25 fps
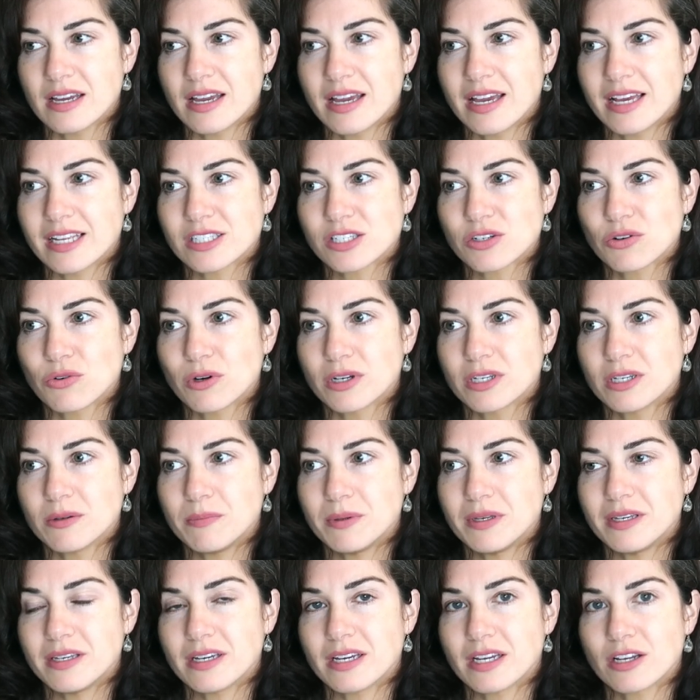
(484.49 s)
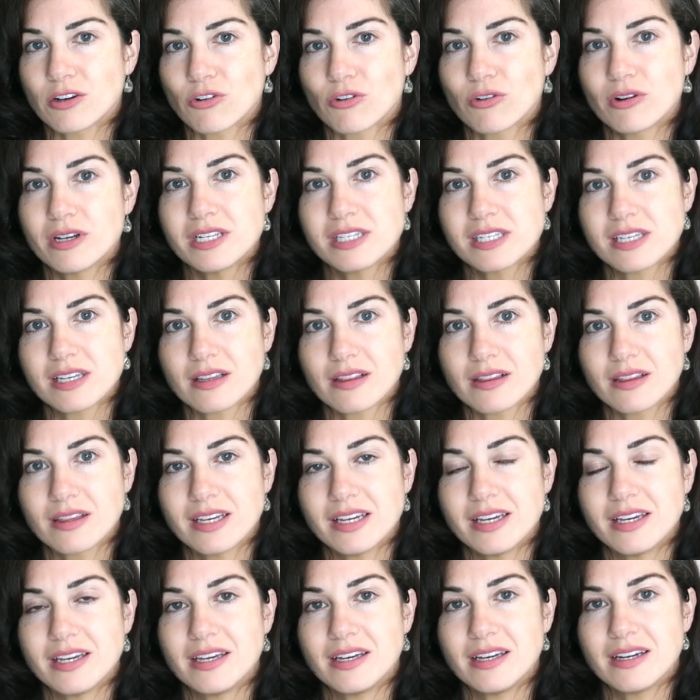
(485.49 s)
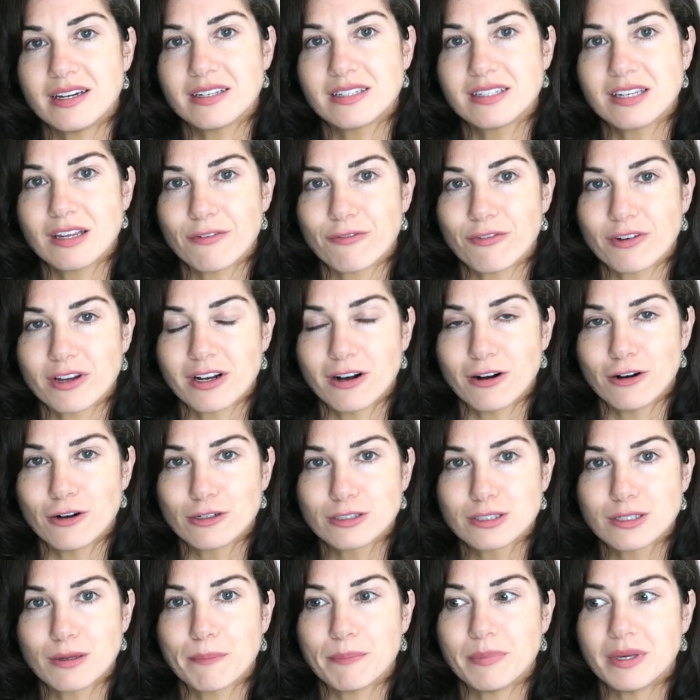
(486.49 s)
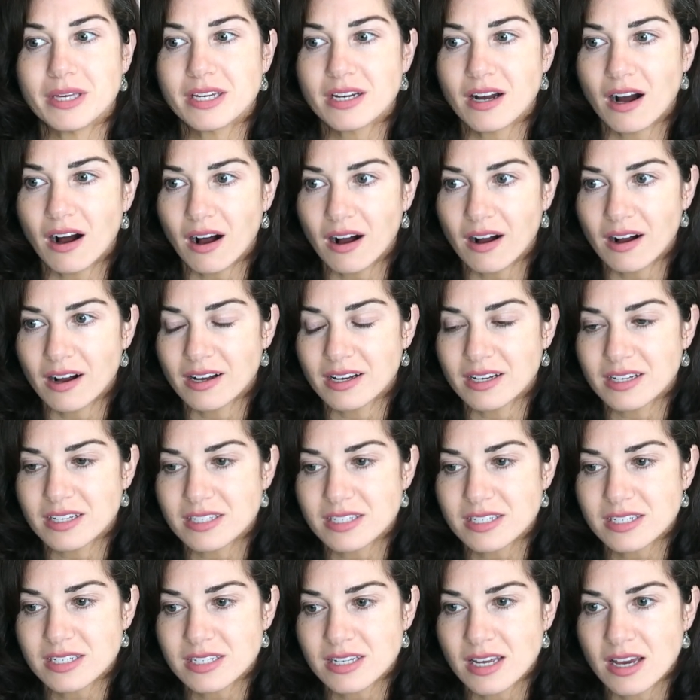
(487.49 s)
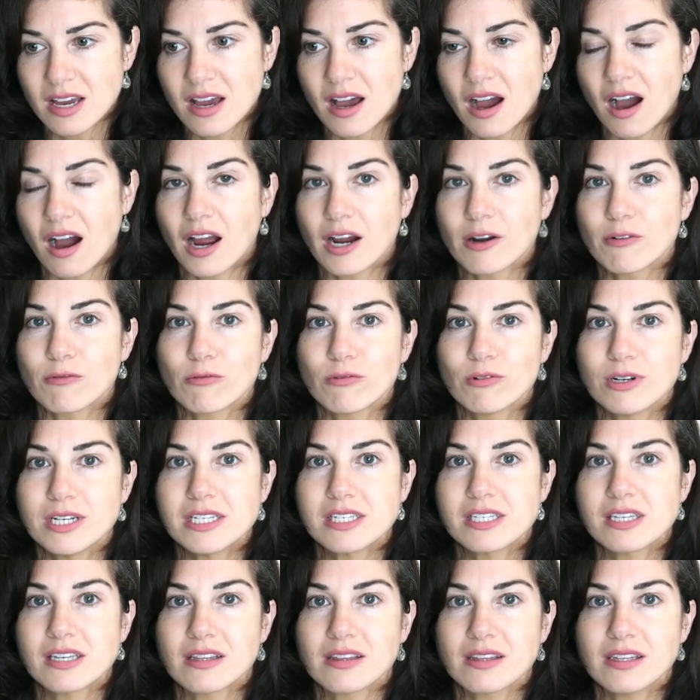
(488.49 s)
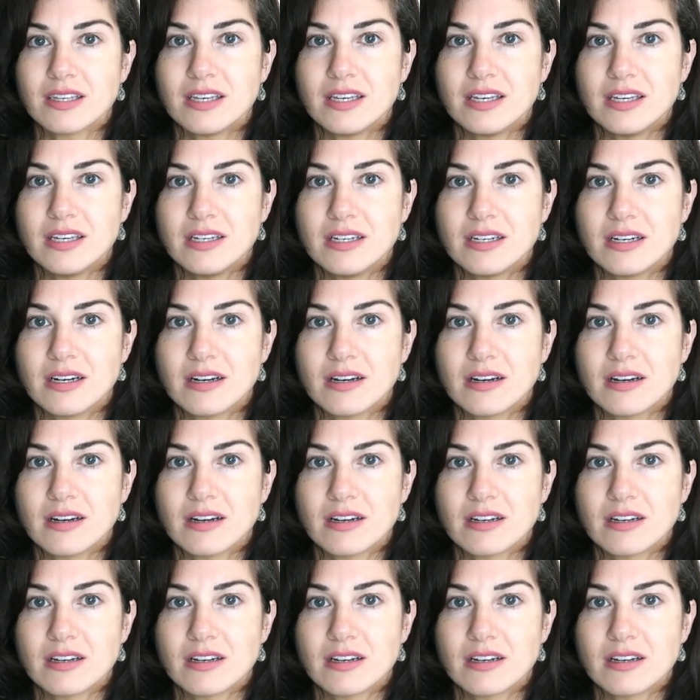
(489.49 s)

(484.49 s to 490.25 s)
it's going to be increasingly difficult because I recently